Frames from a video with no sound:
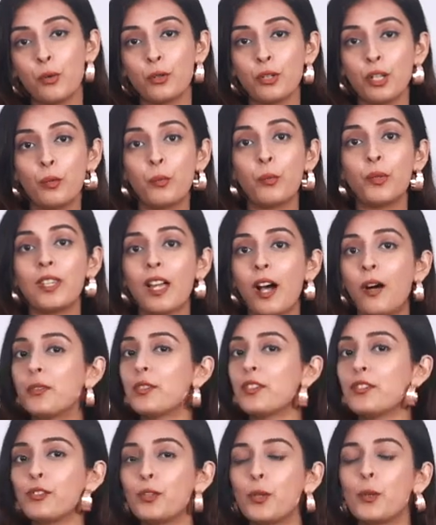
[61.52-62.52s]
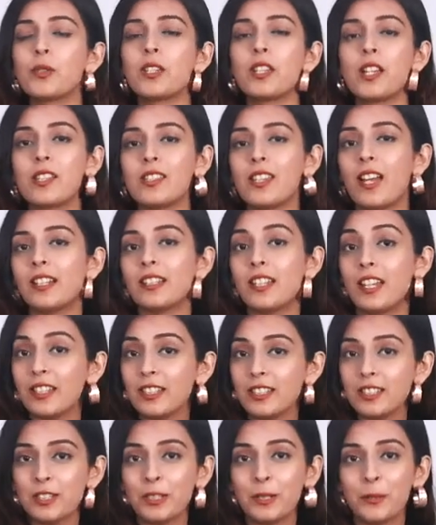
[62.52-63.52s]
owner without disclosing his
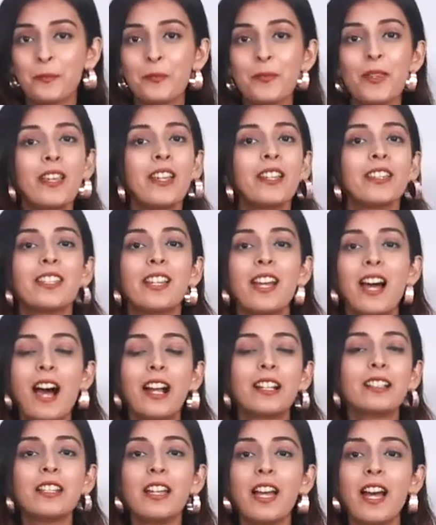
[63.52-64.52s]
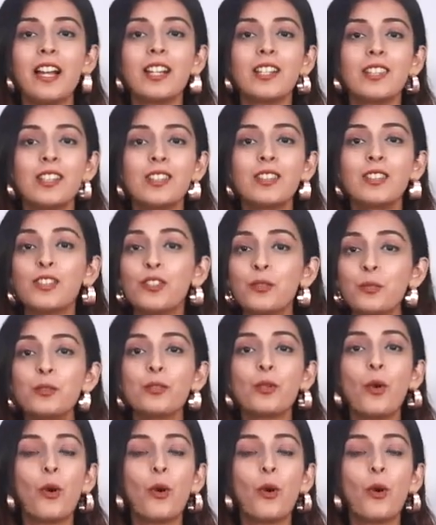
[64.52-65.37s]
identity. The actor adds that this was